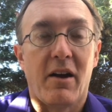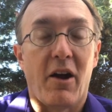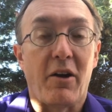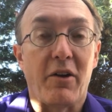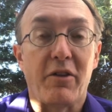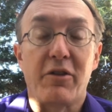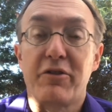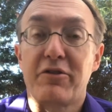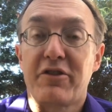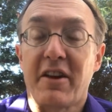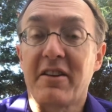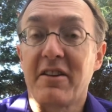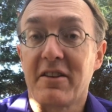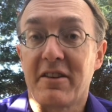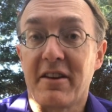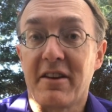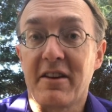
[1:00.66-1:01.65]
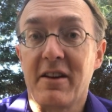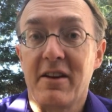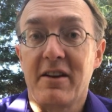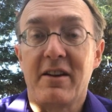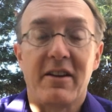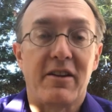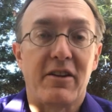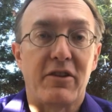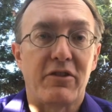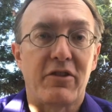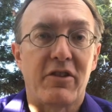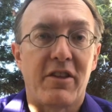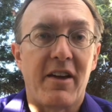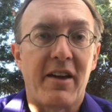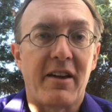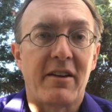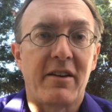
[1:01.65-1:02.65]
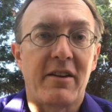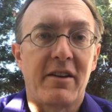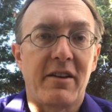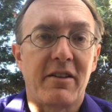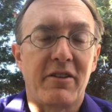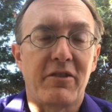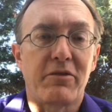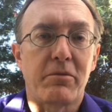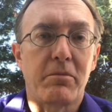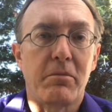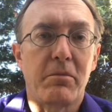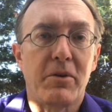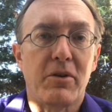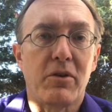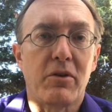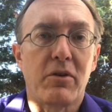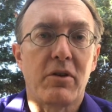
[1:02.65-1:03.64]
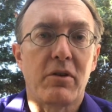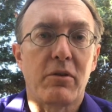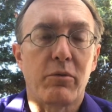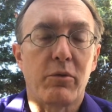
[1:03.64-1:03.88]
All right, the second thing is that this bill